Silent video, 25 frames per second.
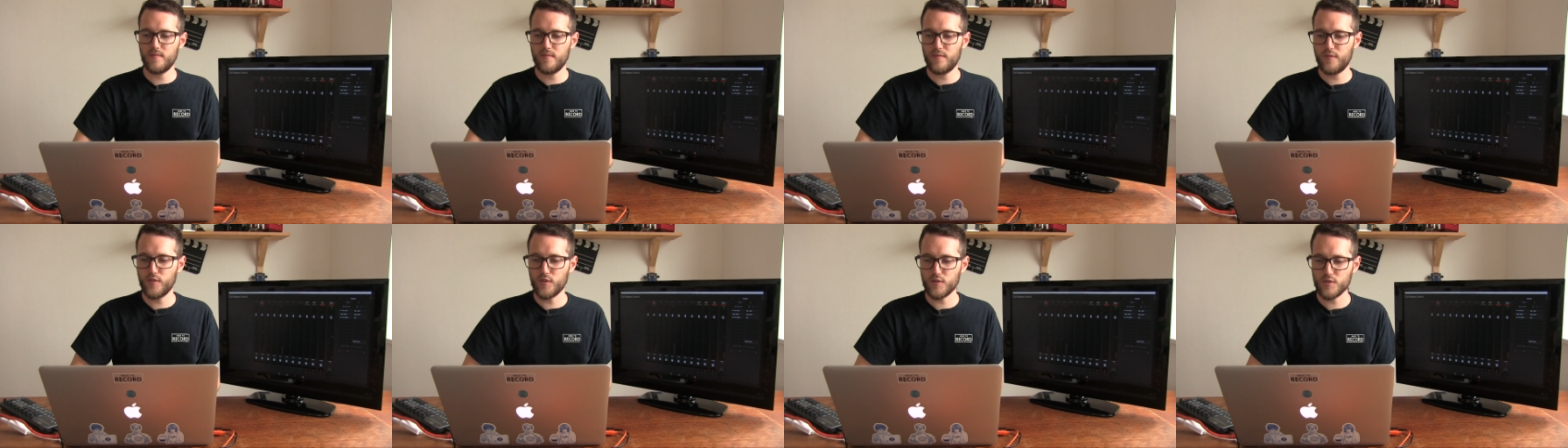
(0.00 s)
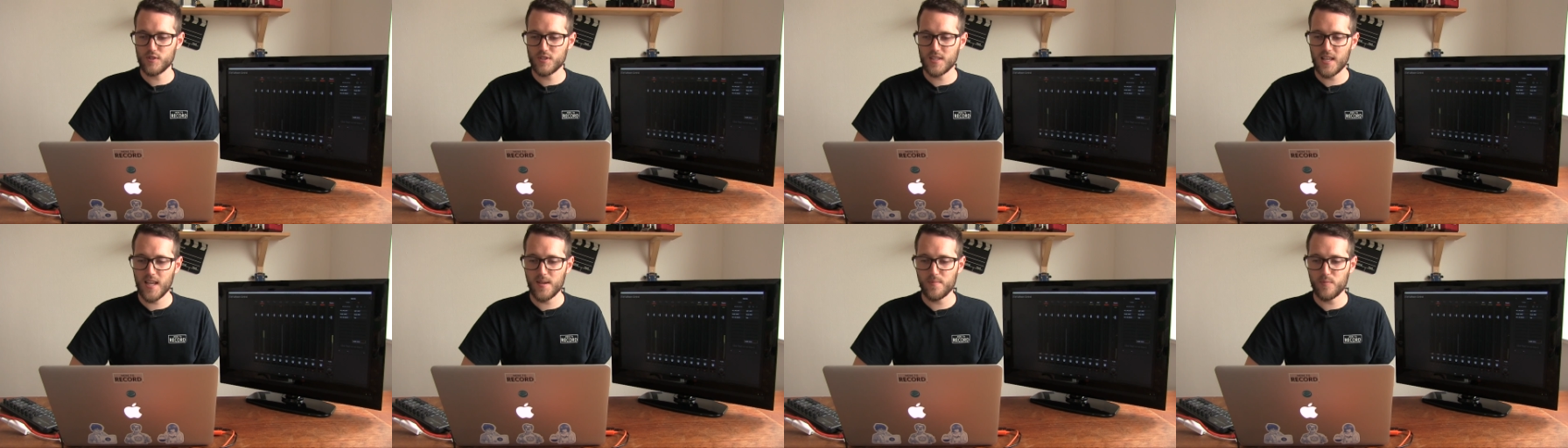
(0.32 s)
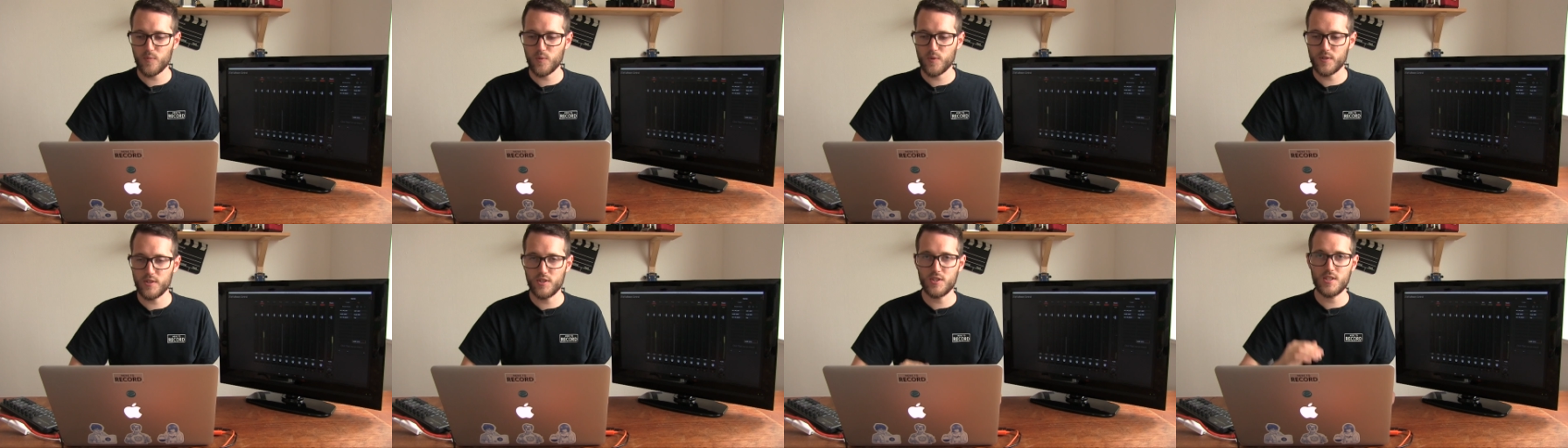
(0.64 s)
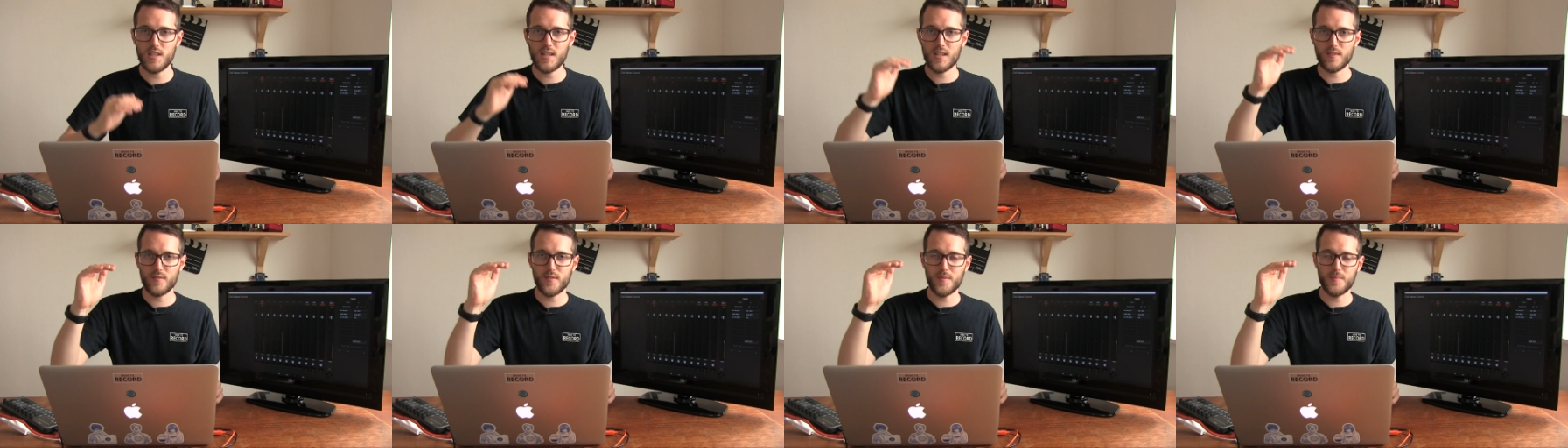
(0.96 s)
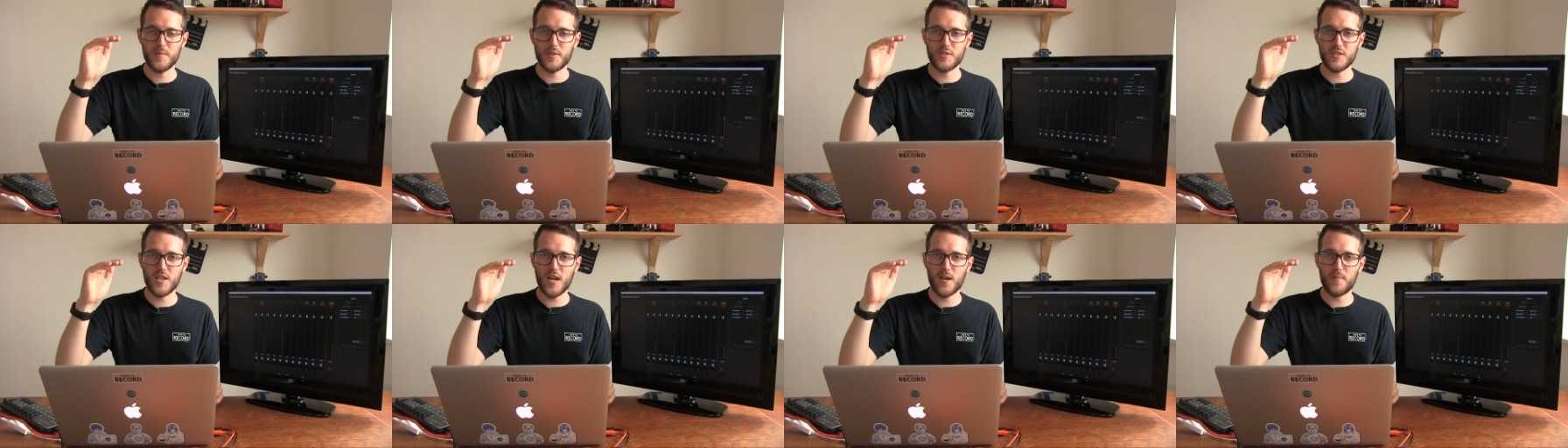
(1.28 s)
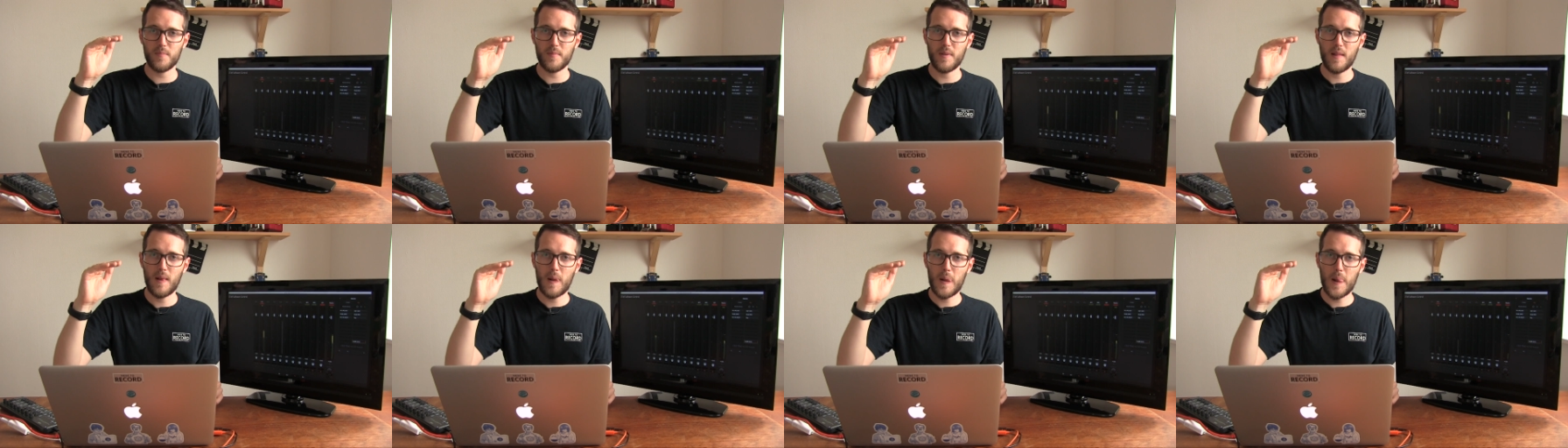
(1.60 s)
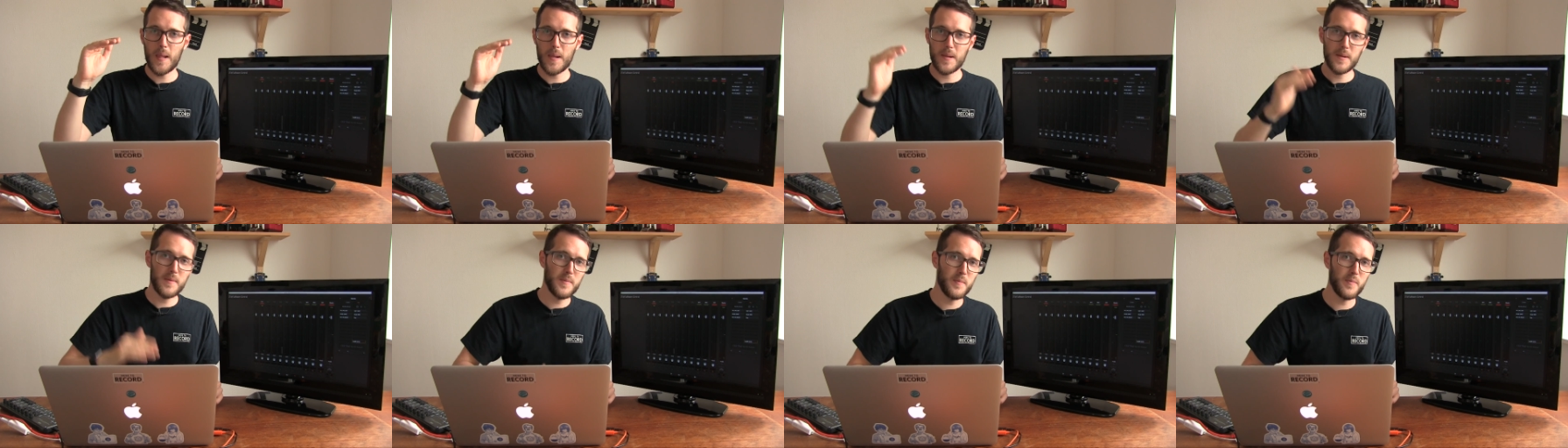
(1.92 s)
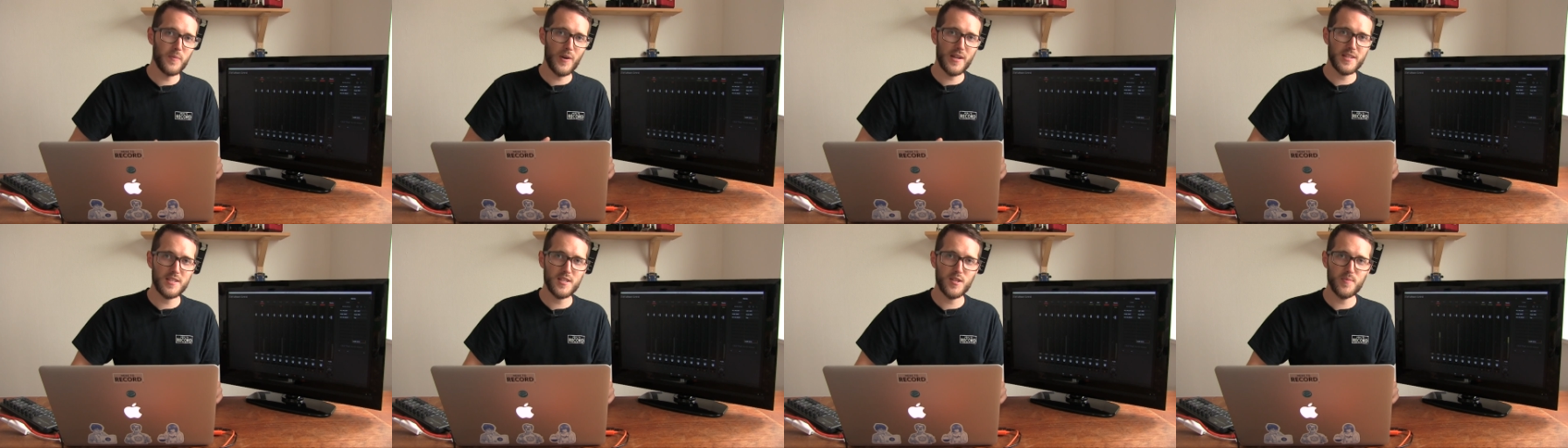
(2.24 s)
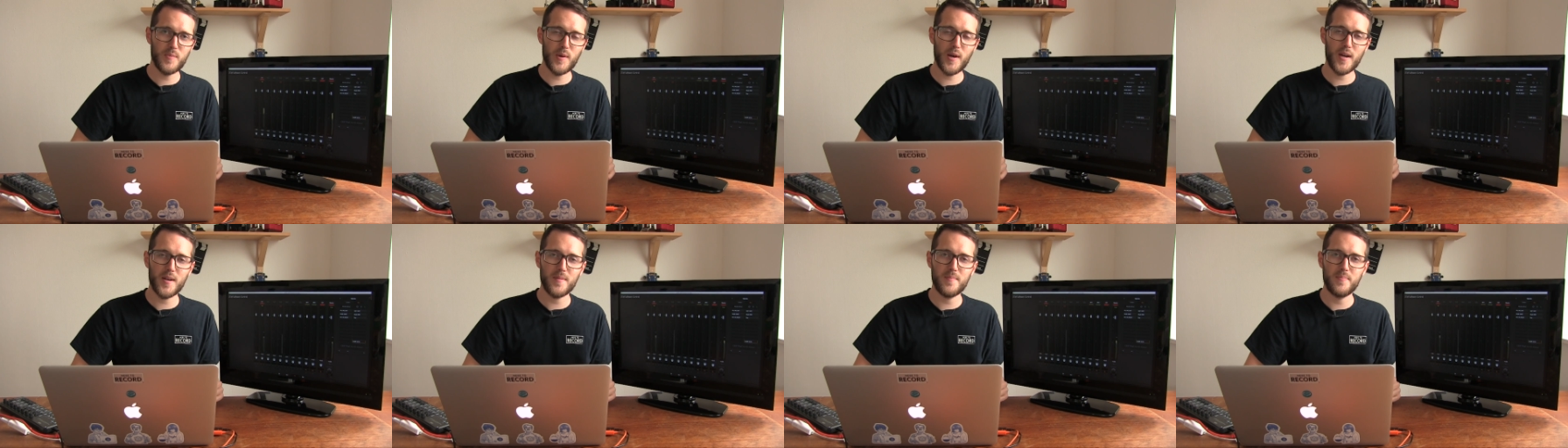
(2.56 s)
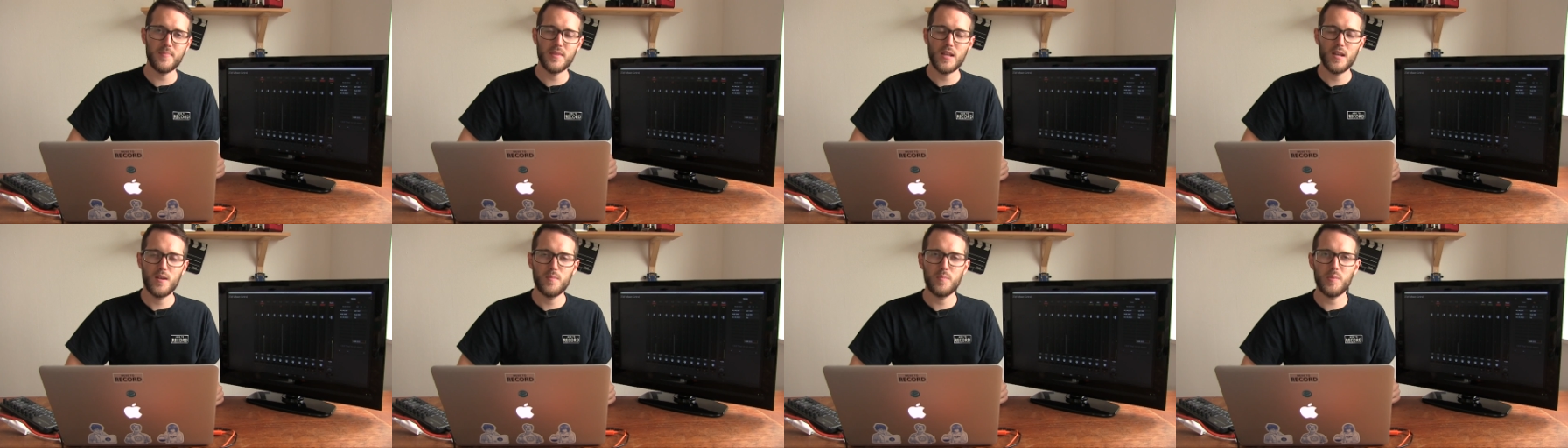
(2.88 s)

full step where you take it from the top right to the bottom,